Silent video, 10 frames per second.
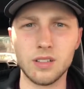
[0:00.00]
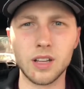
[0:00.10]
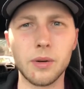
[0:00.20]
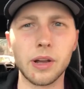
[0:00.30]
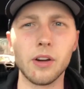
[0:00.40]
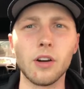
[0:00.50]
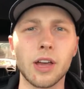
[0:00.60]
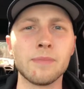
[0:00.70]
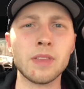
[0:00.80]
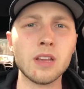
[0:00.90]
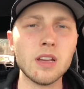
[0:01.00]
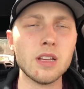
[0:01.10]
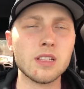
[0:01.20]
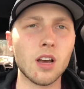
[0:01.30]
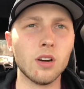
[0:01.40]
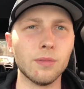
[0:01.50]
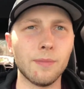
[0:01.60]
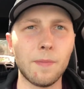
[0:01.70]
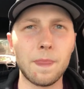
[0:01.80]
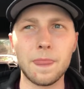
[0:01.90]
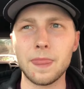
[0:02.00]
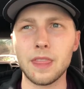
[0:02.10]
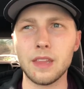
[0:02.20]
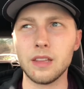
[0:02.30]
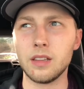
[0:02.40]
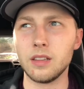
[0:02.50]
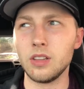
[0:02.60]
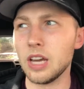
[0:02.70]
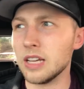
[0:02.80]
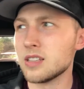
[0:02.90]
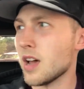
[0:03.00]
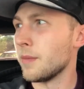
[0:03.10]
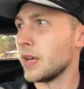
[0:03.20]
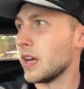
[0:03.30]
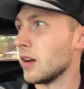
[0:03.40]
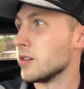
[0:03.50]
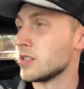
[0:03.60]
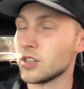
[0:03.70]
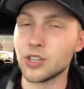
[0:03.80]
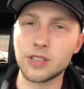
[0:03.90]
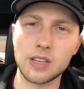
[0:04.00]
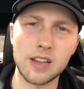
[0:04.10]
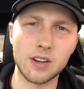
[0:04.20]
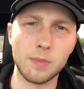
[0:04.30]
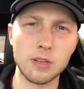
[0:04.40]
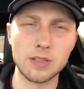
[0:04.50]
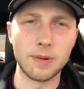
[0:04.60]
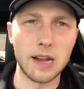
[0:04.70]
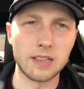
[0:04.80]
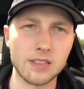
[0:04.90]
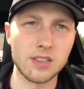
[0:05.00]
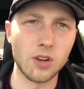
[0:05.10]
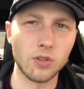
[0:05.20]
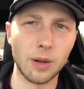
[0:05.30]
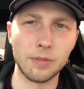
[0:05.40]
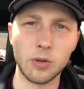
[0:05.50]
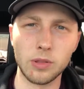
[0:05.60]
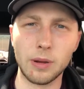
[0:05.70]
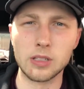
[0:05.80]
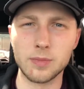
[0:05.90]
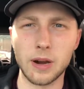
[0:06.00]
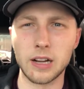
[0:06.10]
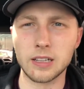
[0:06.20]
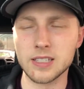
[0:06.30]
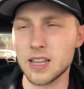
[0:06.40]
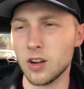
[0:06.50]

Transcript: There we go. Okay. So you guys saw me, I was just heading to posing practice. So I'm done with posing practice.